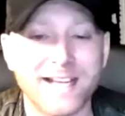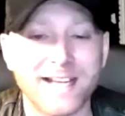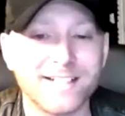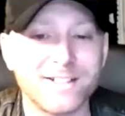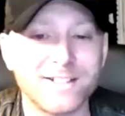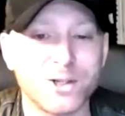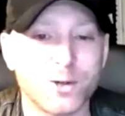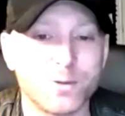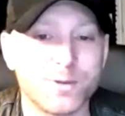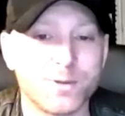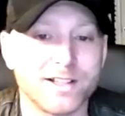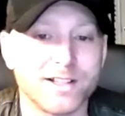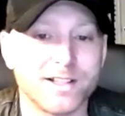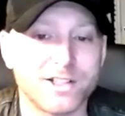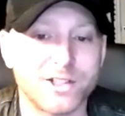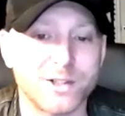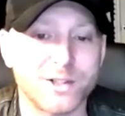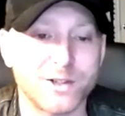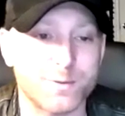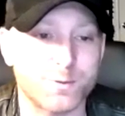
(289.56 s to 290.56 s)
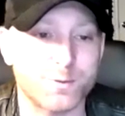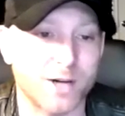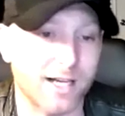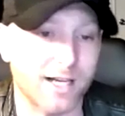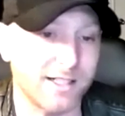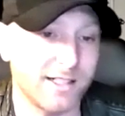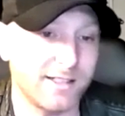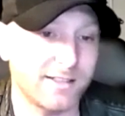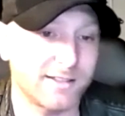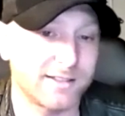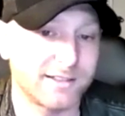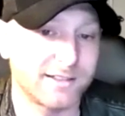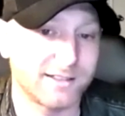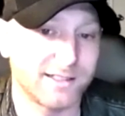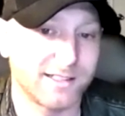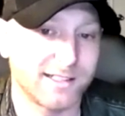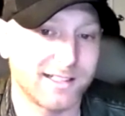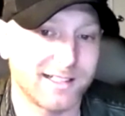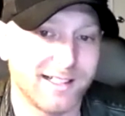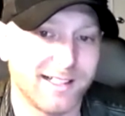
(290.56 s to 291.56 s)
told me that she was pregnant,
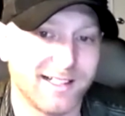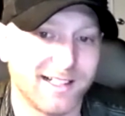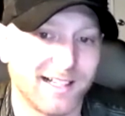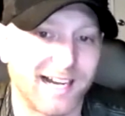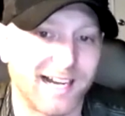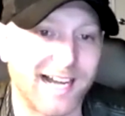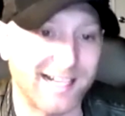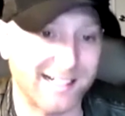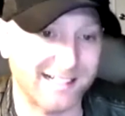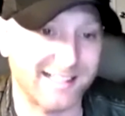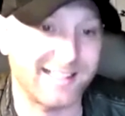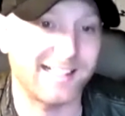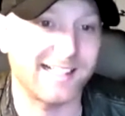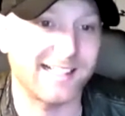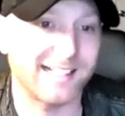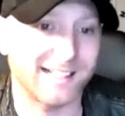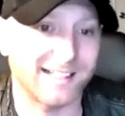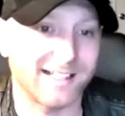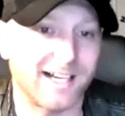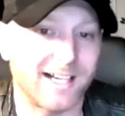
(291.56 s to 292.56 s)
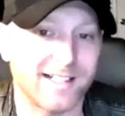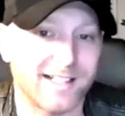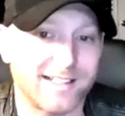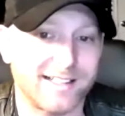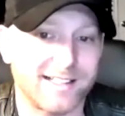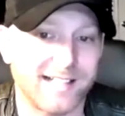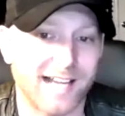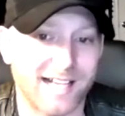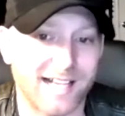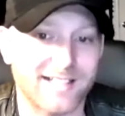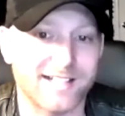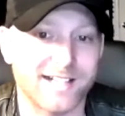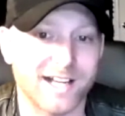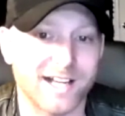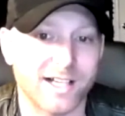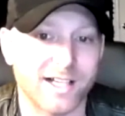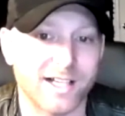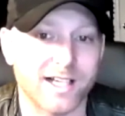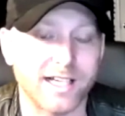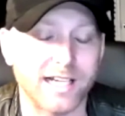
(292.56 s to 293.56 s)
I had a gig at La
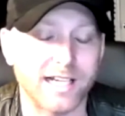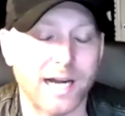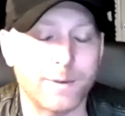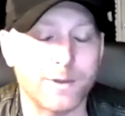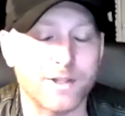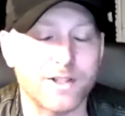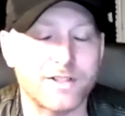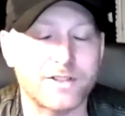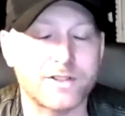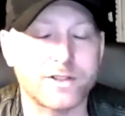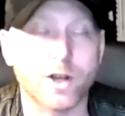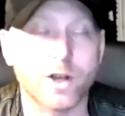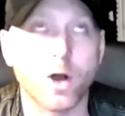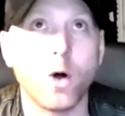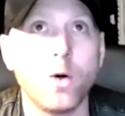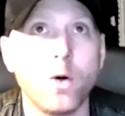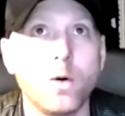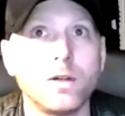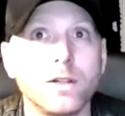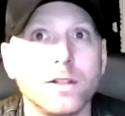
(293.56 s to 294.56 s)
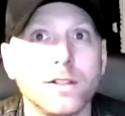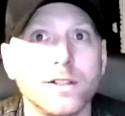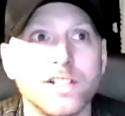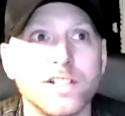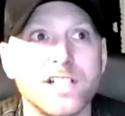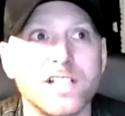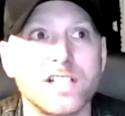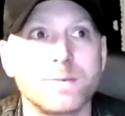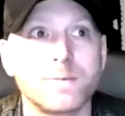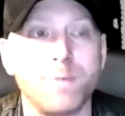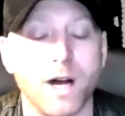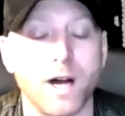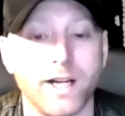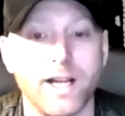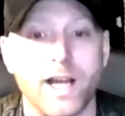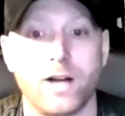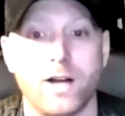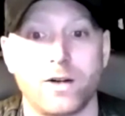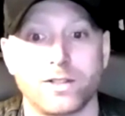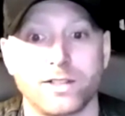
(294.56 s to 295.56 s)
Cantinella, and I was so spun
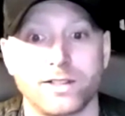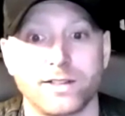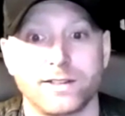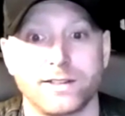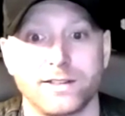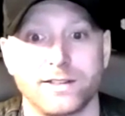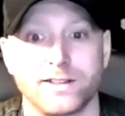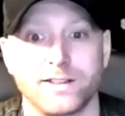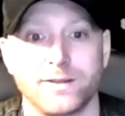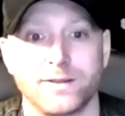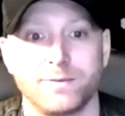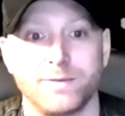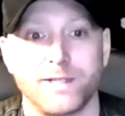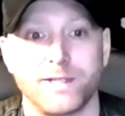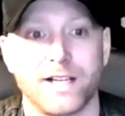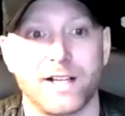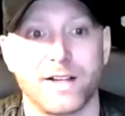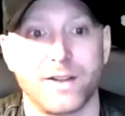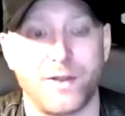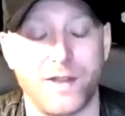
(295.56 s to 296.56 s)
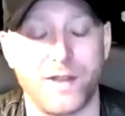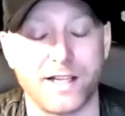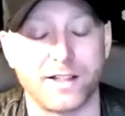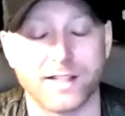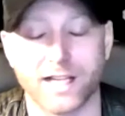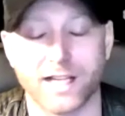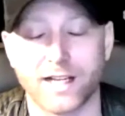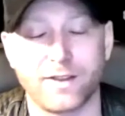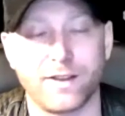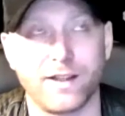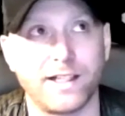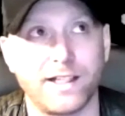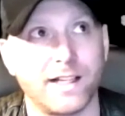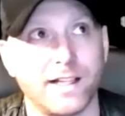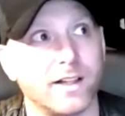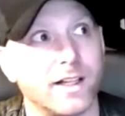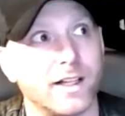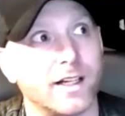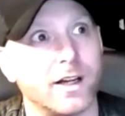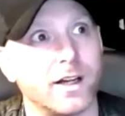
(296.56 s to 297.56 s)
out because thinking
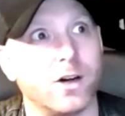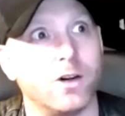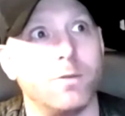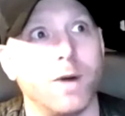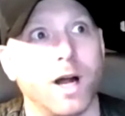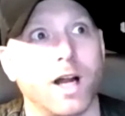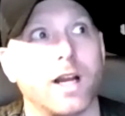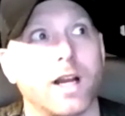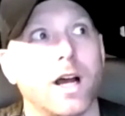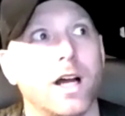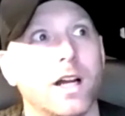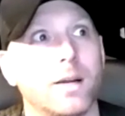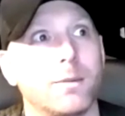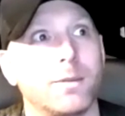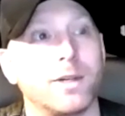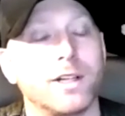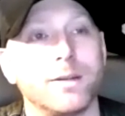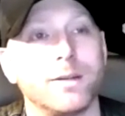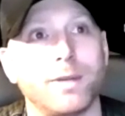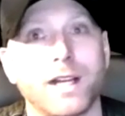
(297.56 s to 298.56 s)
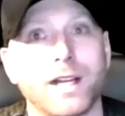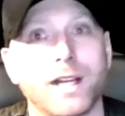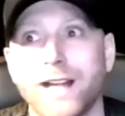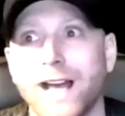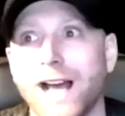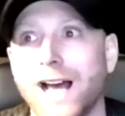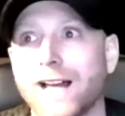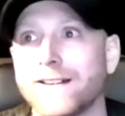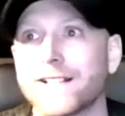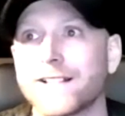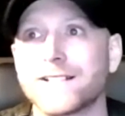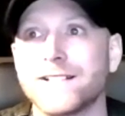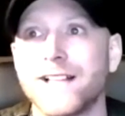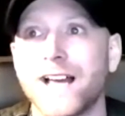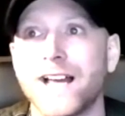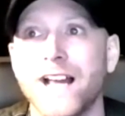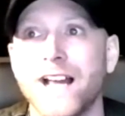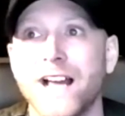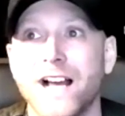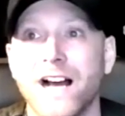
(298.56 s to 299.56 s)
like, oh my God, I'm going to be a dad, this and
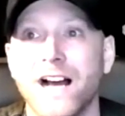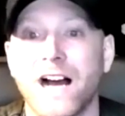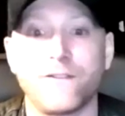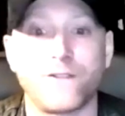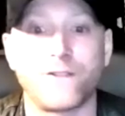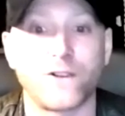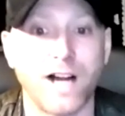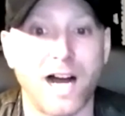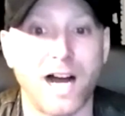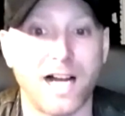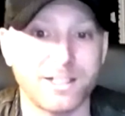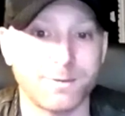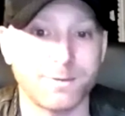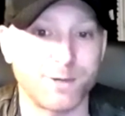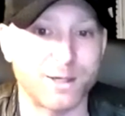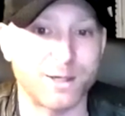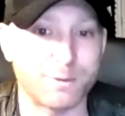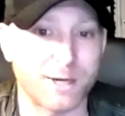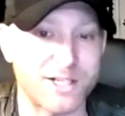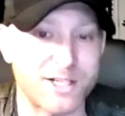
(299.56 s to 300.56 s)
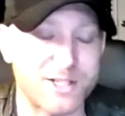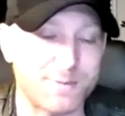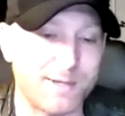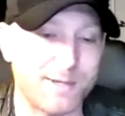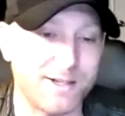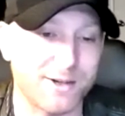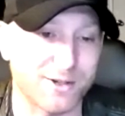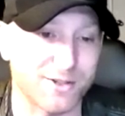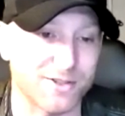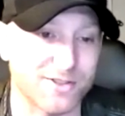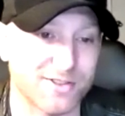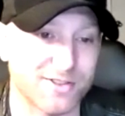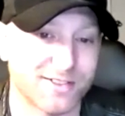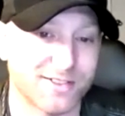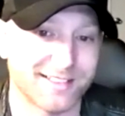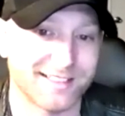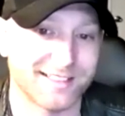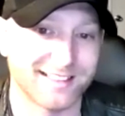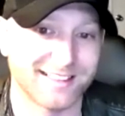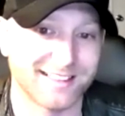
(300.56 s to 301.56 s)
that. I forgot to bring my speakers
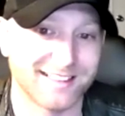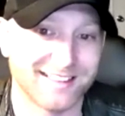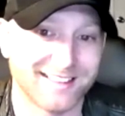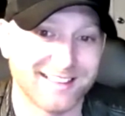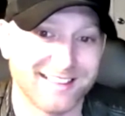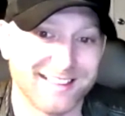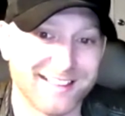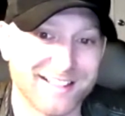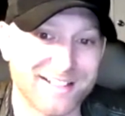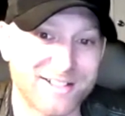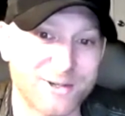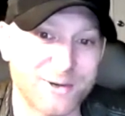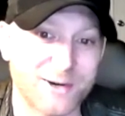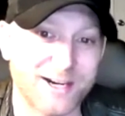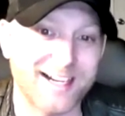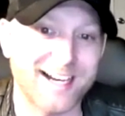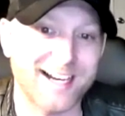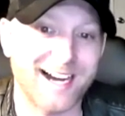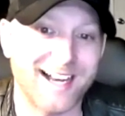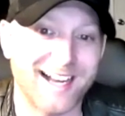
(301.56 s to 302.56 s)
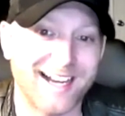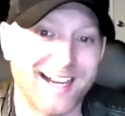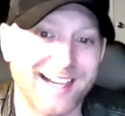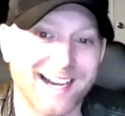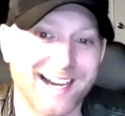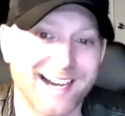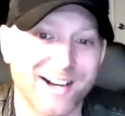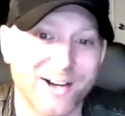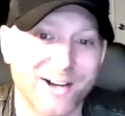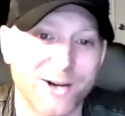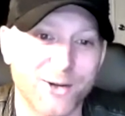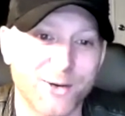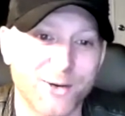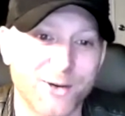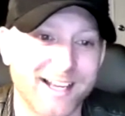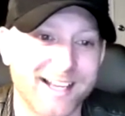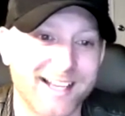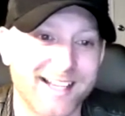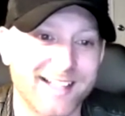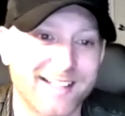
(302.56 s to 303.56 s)
So I got all the
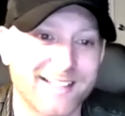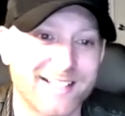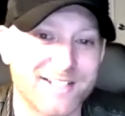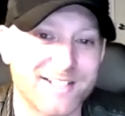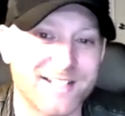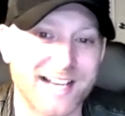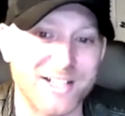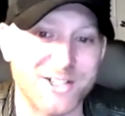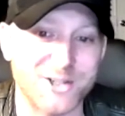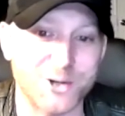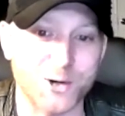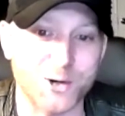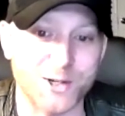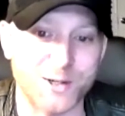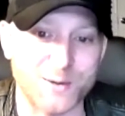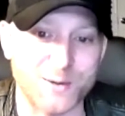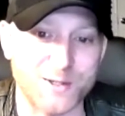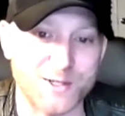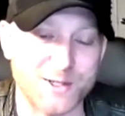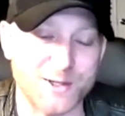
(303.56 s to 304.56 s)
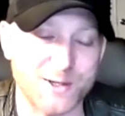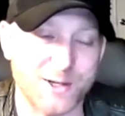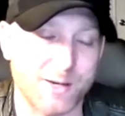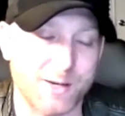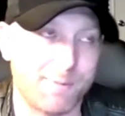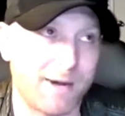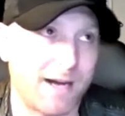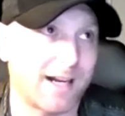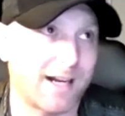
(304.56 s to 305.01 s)
way to St. George, which was about an